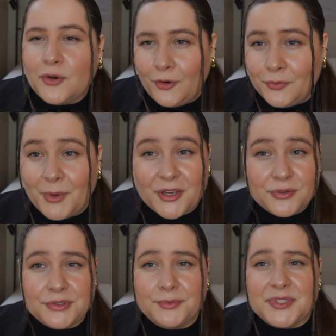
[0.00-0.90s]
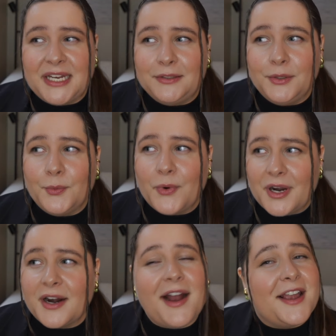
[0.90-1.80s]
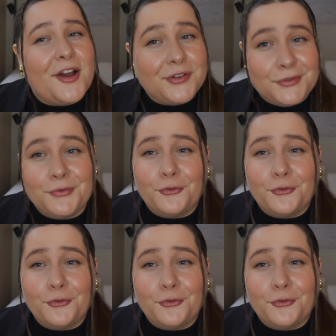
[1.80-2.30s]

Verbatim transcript: on my YouTube channel where I hunt